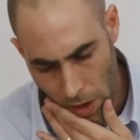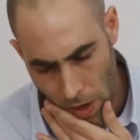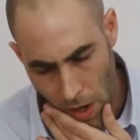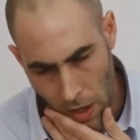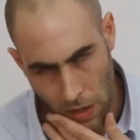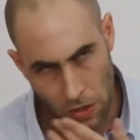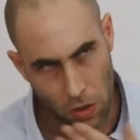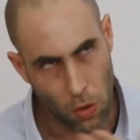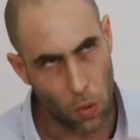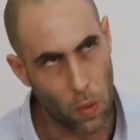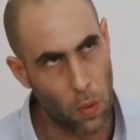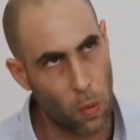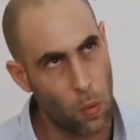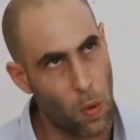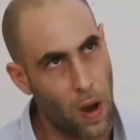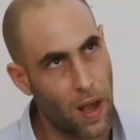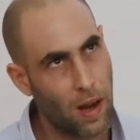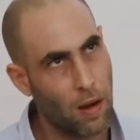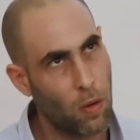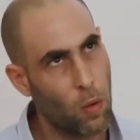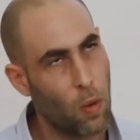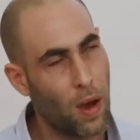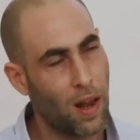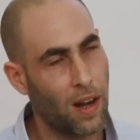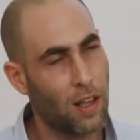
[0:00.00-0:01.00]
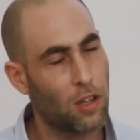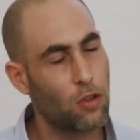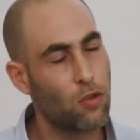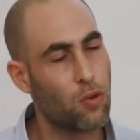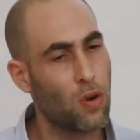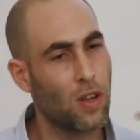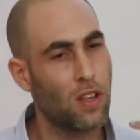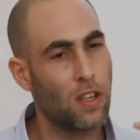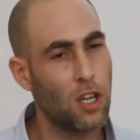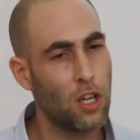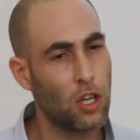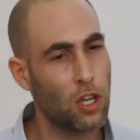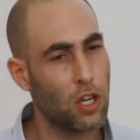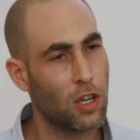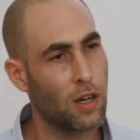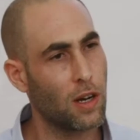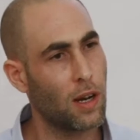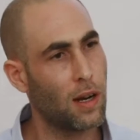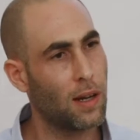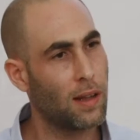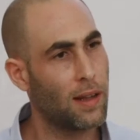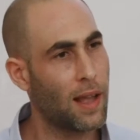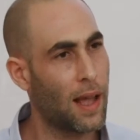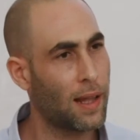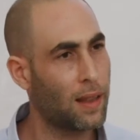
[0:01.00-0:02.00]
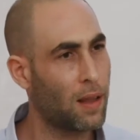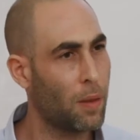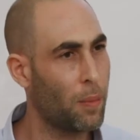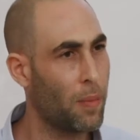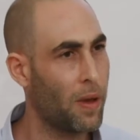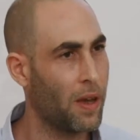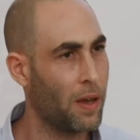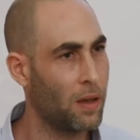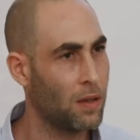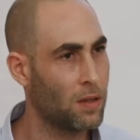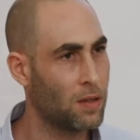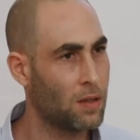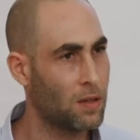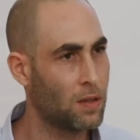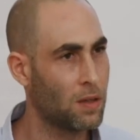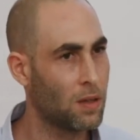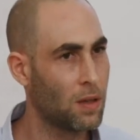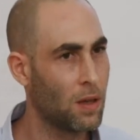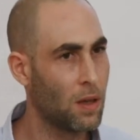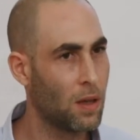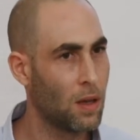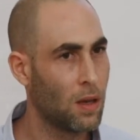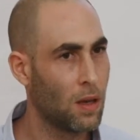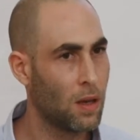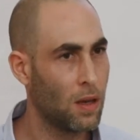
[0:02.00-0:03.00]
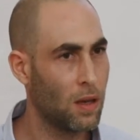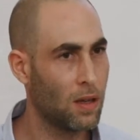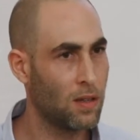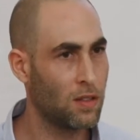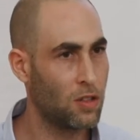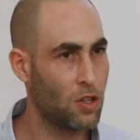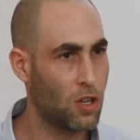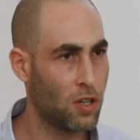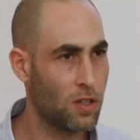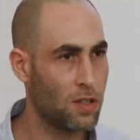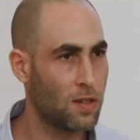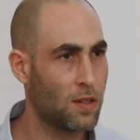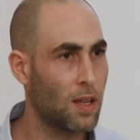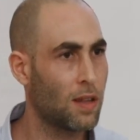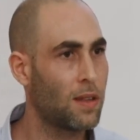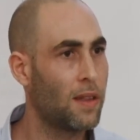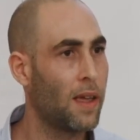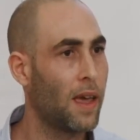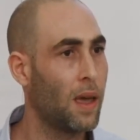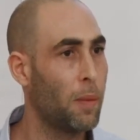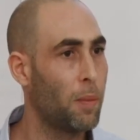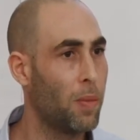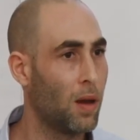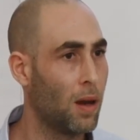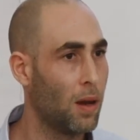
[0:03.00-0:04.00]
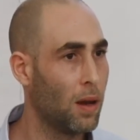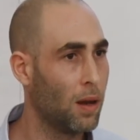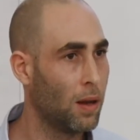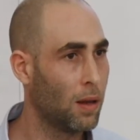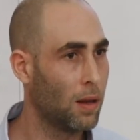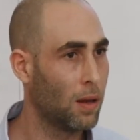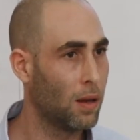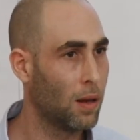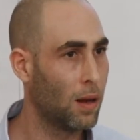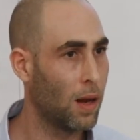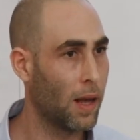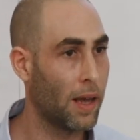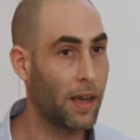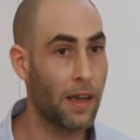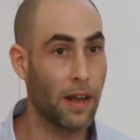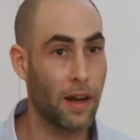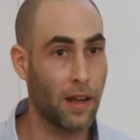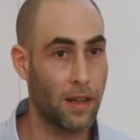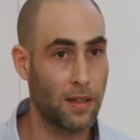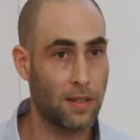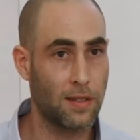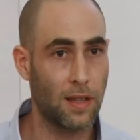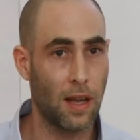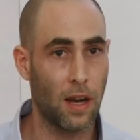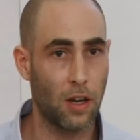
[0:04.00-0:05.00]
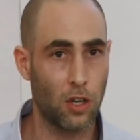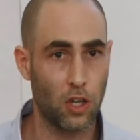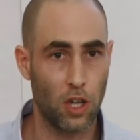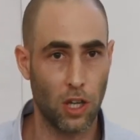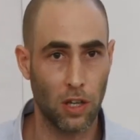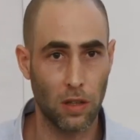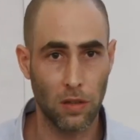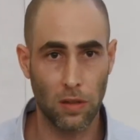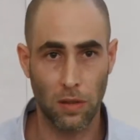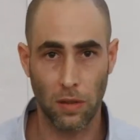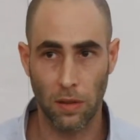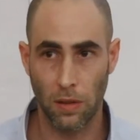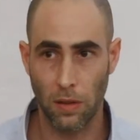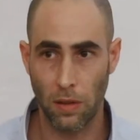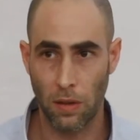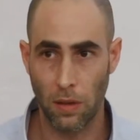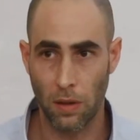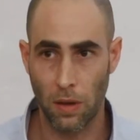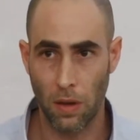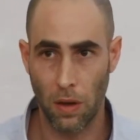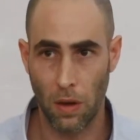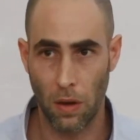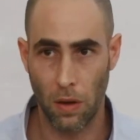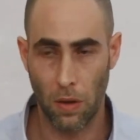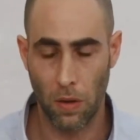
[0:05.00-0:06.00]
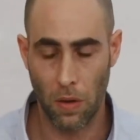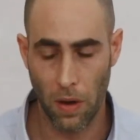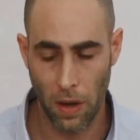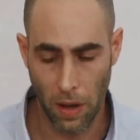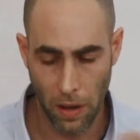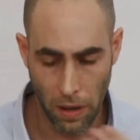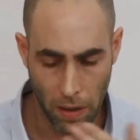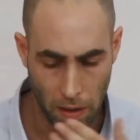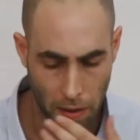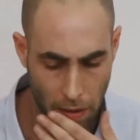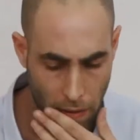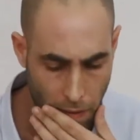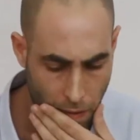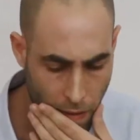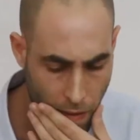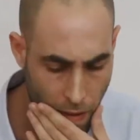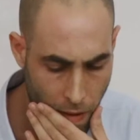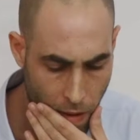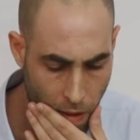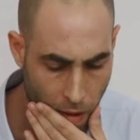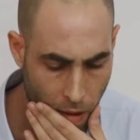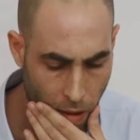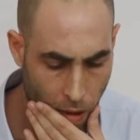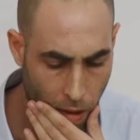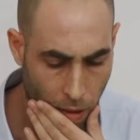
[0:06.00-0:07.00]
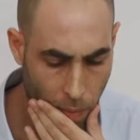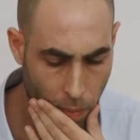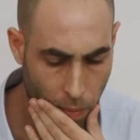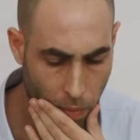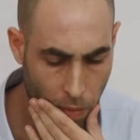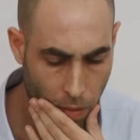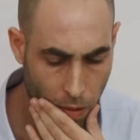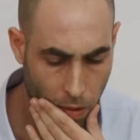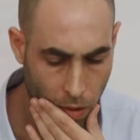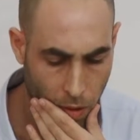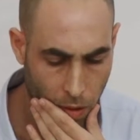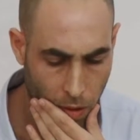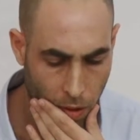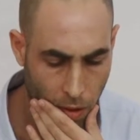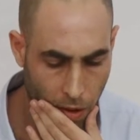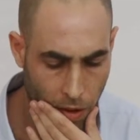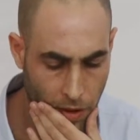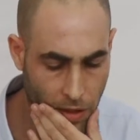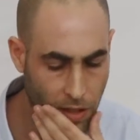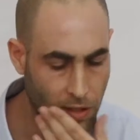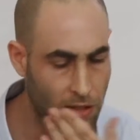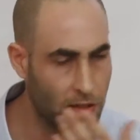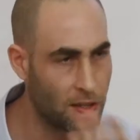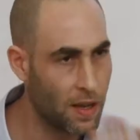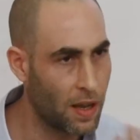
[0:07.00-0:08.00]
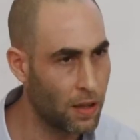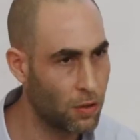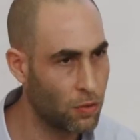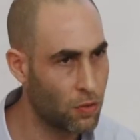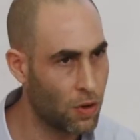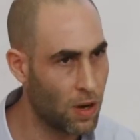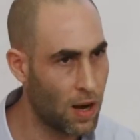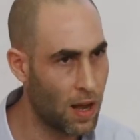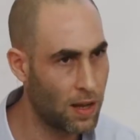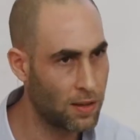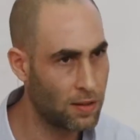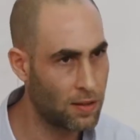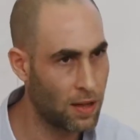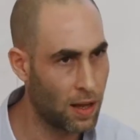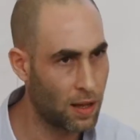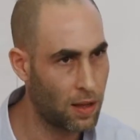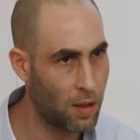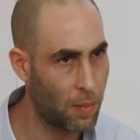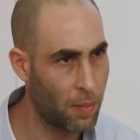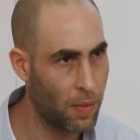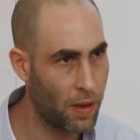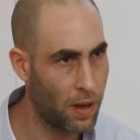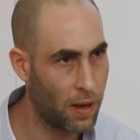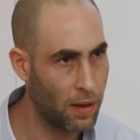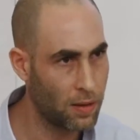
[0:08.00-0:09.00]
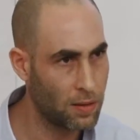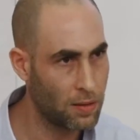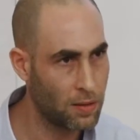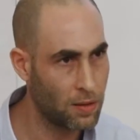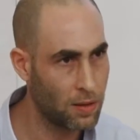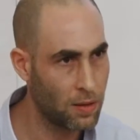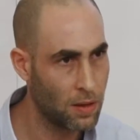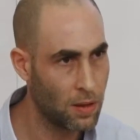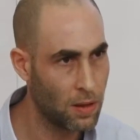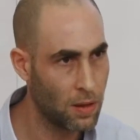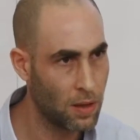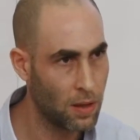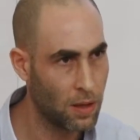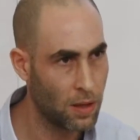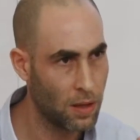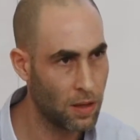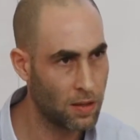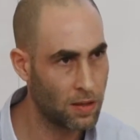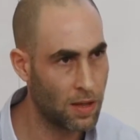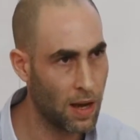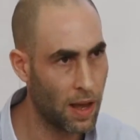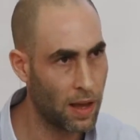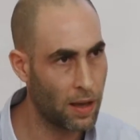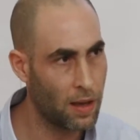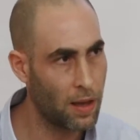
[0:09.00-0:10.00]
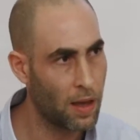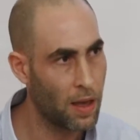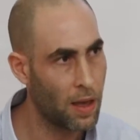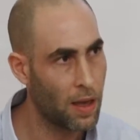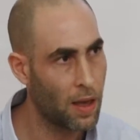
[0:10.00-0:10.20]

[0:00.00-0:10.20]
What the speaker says: So while a traditional database is just a table, like an Excel sheet, okay? A decentralized database is like